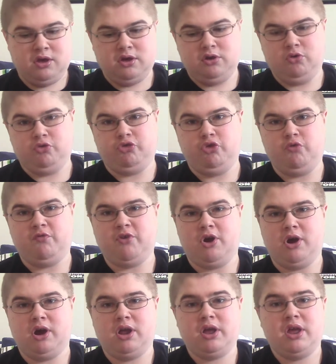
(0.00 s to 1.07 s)
little too
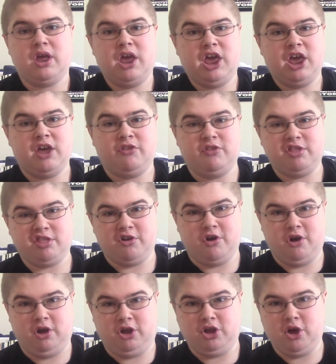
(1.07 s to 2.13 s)
far. And the
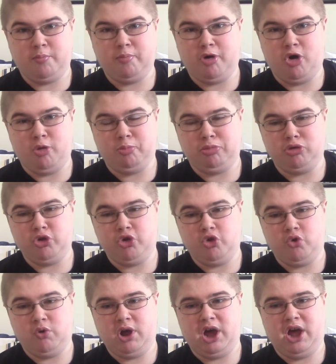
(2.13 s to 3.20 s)
song Gumball
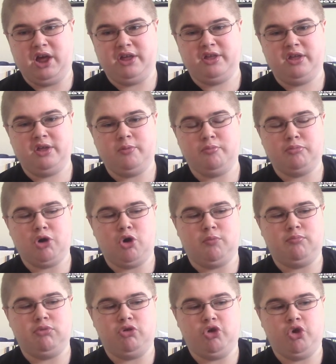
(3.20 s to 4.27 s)
Blue. Ball
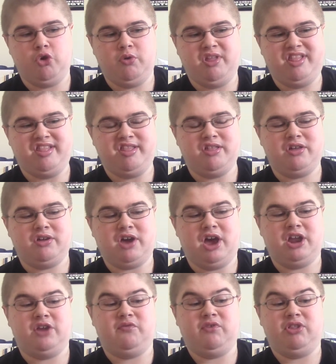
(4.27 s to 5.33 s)
Blue is
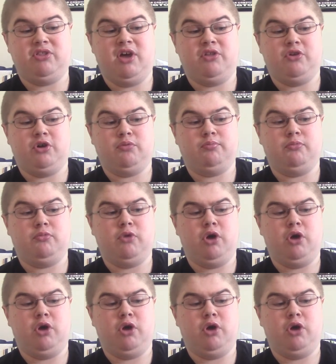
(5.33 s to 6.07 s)
kind of another